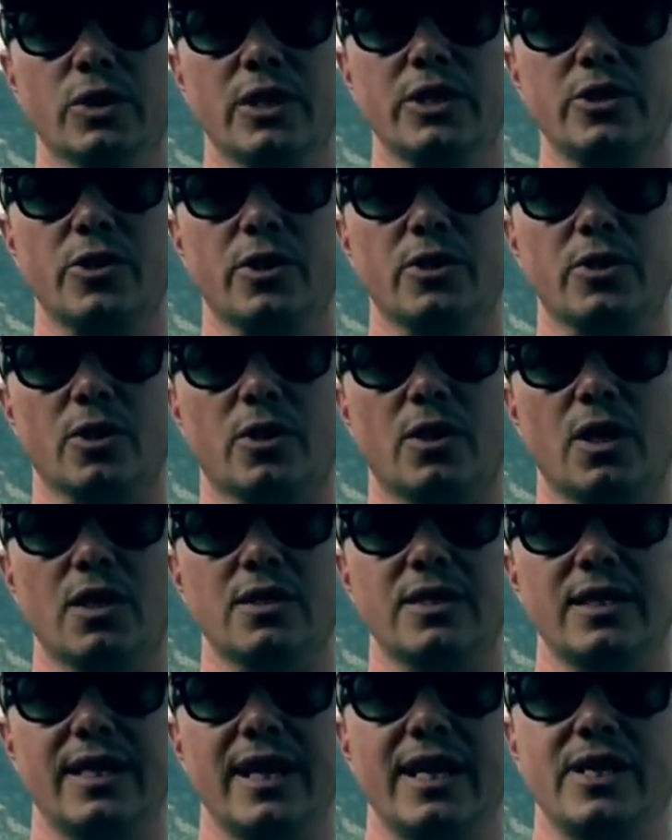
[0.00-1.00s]
districts
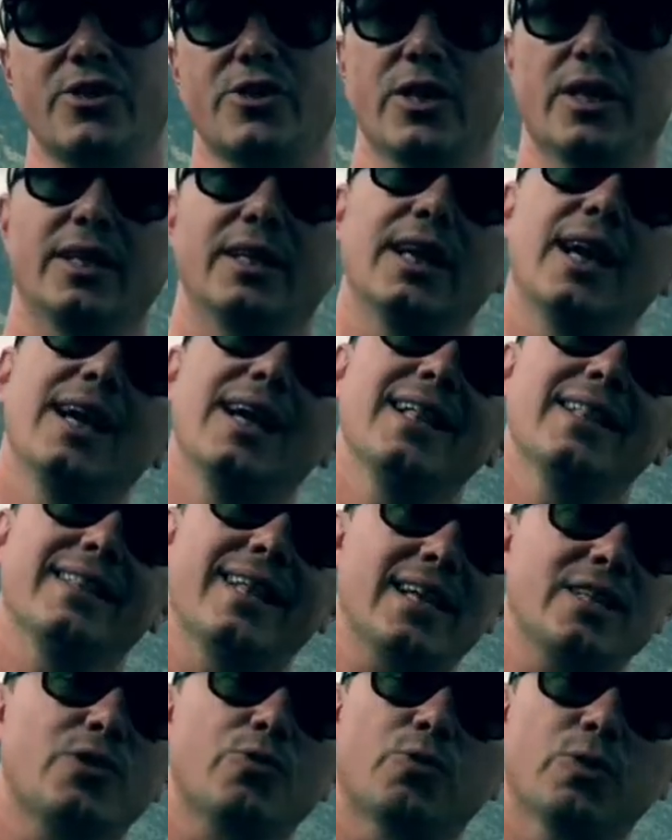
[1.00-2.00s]
across the nation,
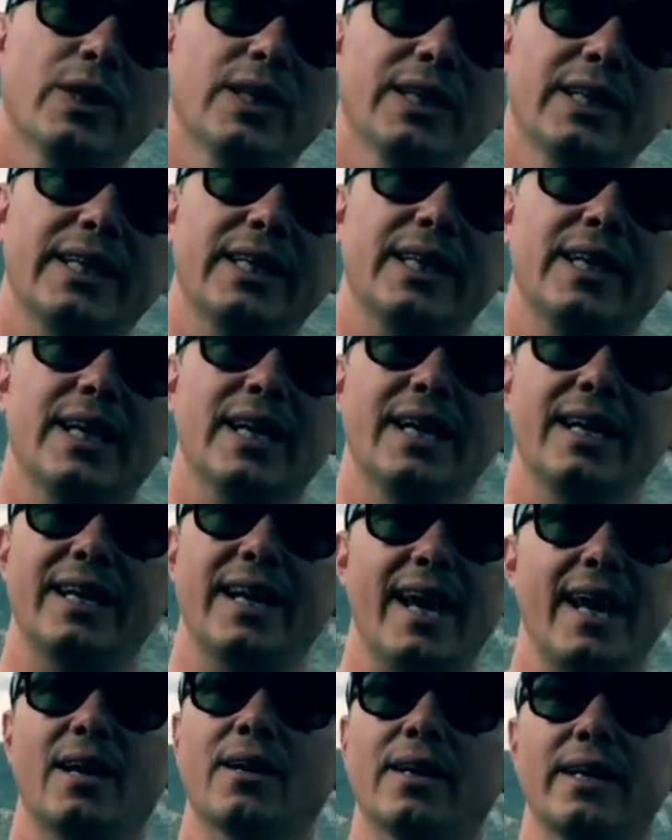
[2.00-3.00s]
that's really an
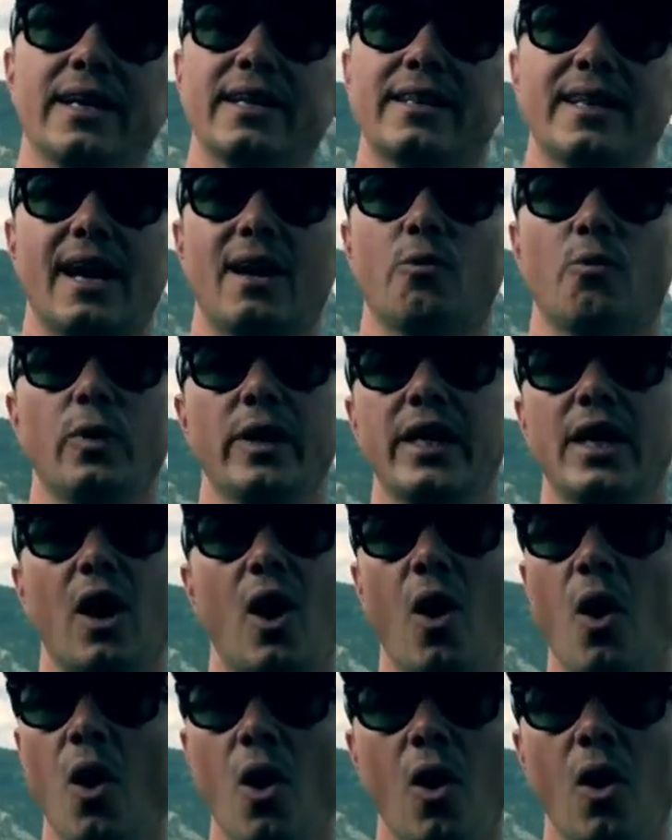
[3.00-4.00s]
area that we
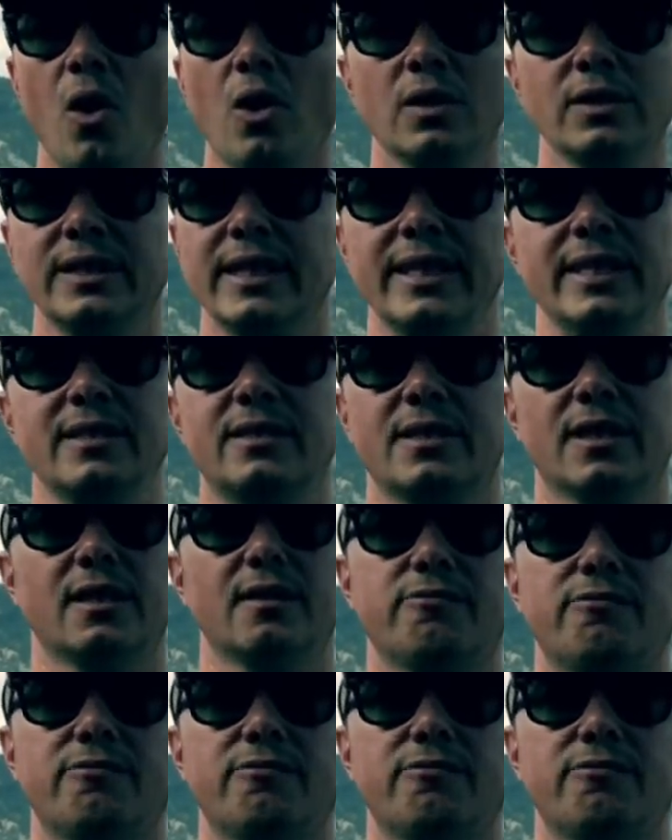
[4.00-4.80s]
all need to